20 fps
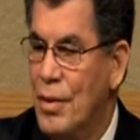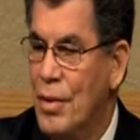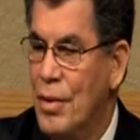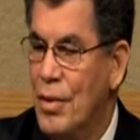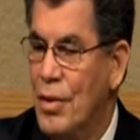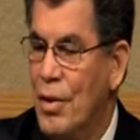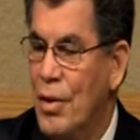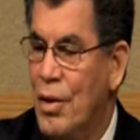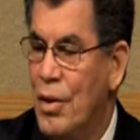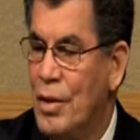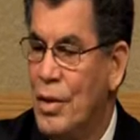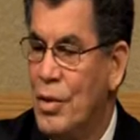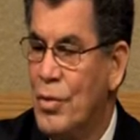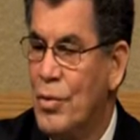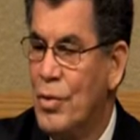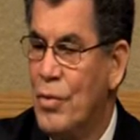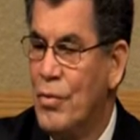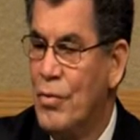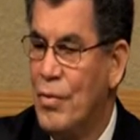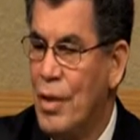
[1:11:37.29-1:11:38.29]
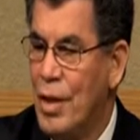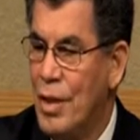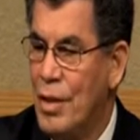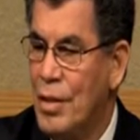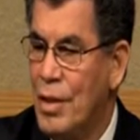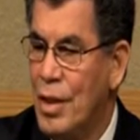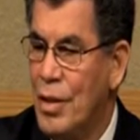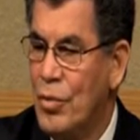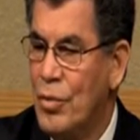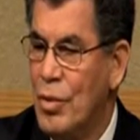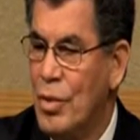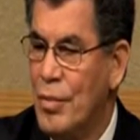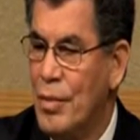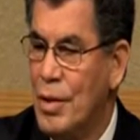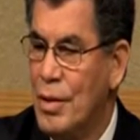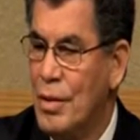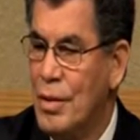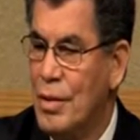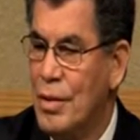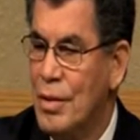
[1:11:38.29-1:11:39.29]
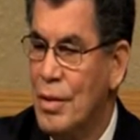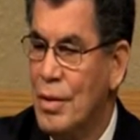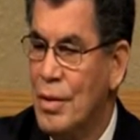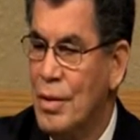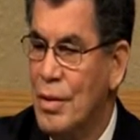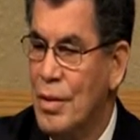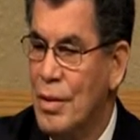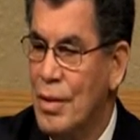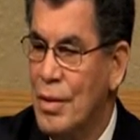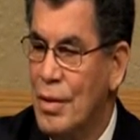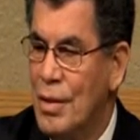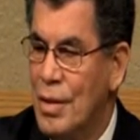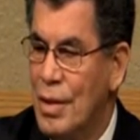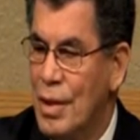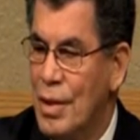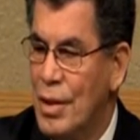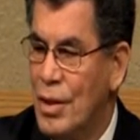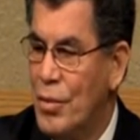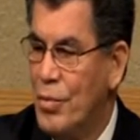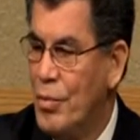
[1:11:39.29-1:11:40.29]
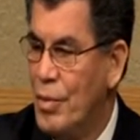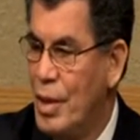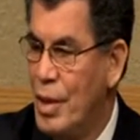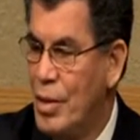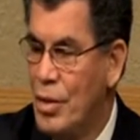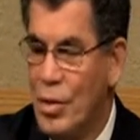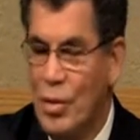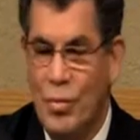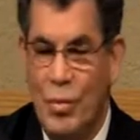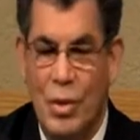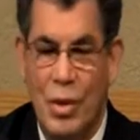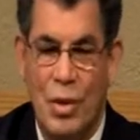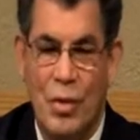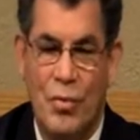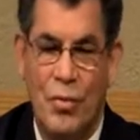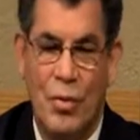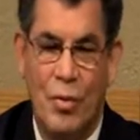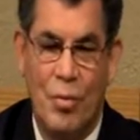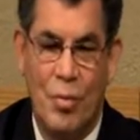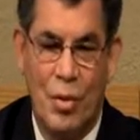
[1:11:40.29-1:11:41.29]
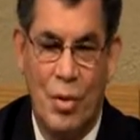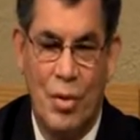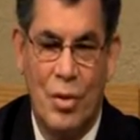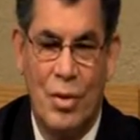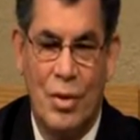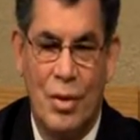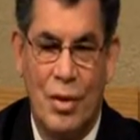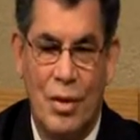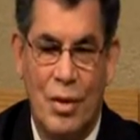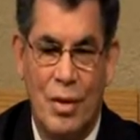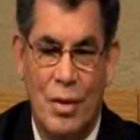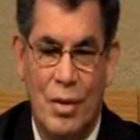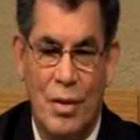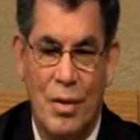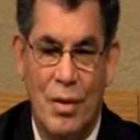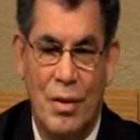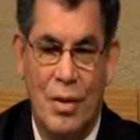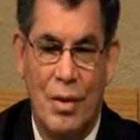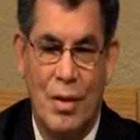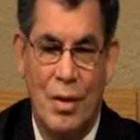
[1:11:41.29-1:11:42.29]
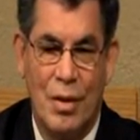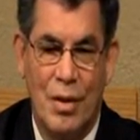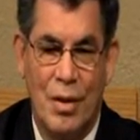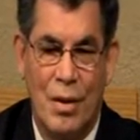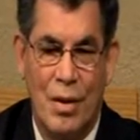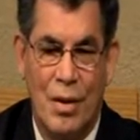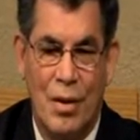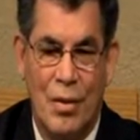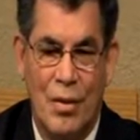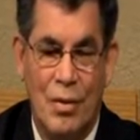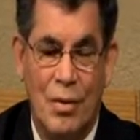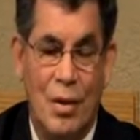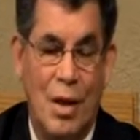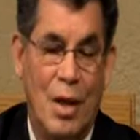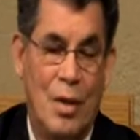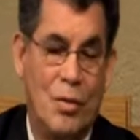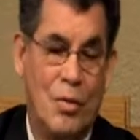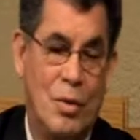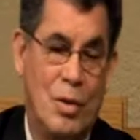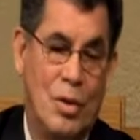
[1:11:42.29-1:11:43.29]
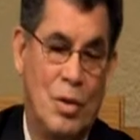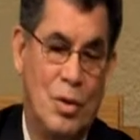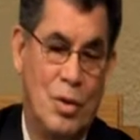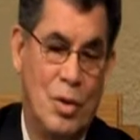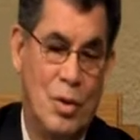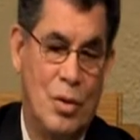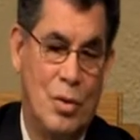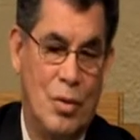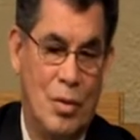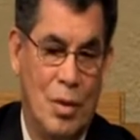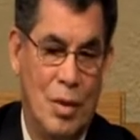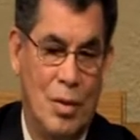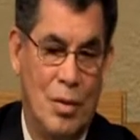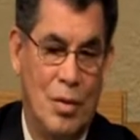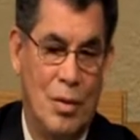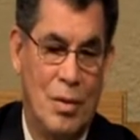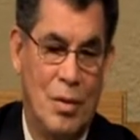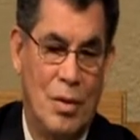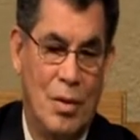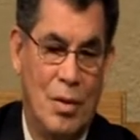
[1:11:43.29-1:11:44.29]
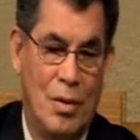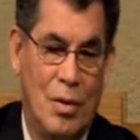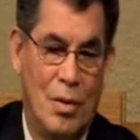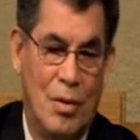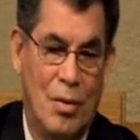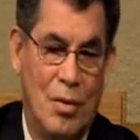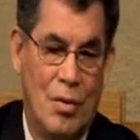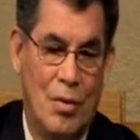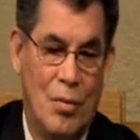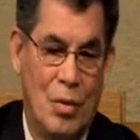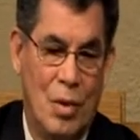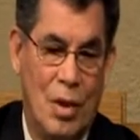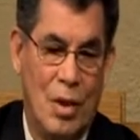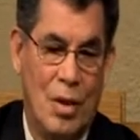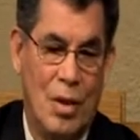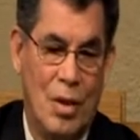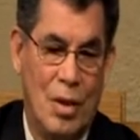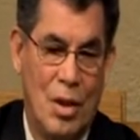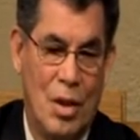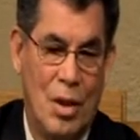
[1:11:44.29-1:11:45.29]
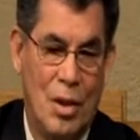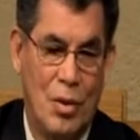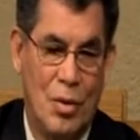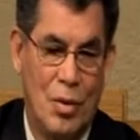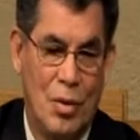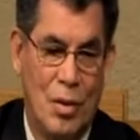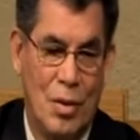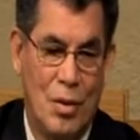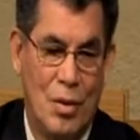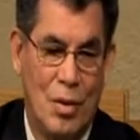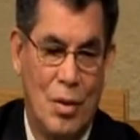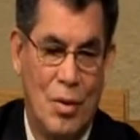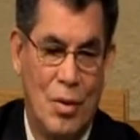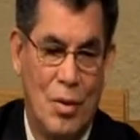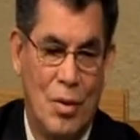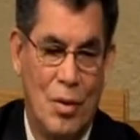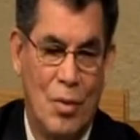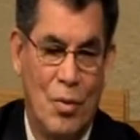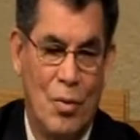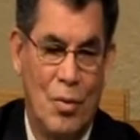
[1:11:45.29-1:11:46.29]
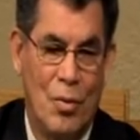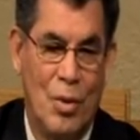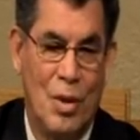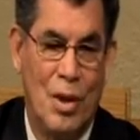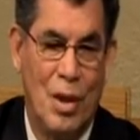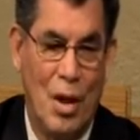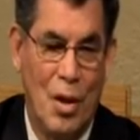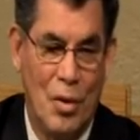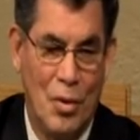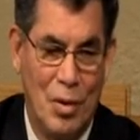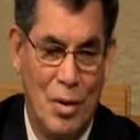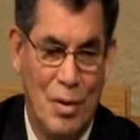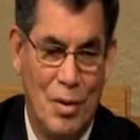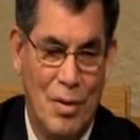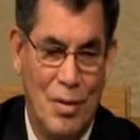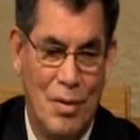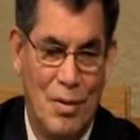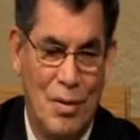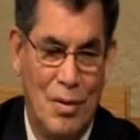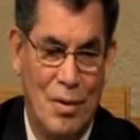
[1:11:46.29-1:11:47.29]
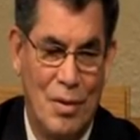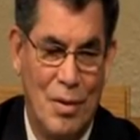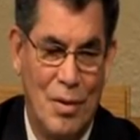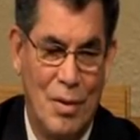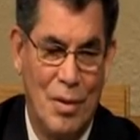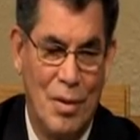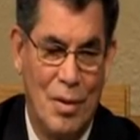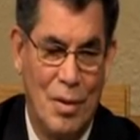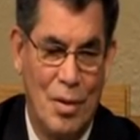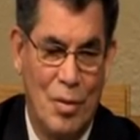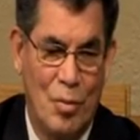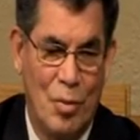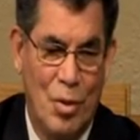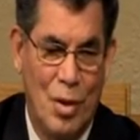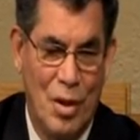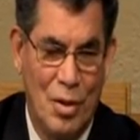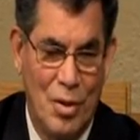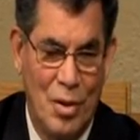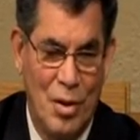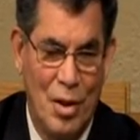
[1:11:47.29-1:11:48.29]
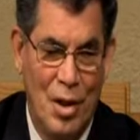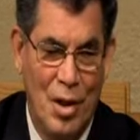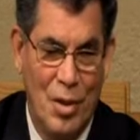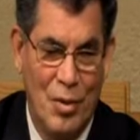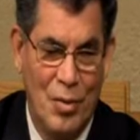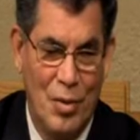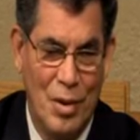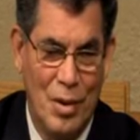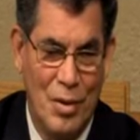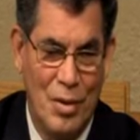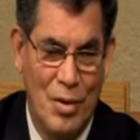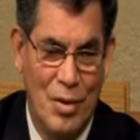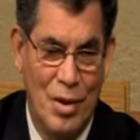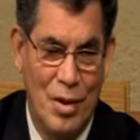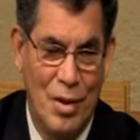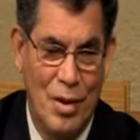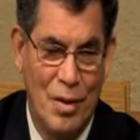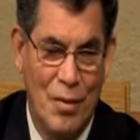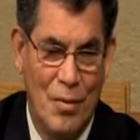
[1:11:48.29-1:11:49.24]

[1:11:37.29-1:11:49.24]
God has refined that woman and has made her a beautiful person. Not with the jewelry, but on the contrary, without it. Praise God, what do you say?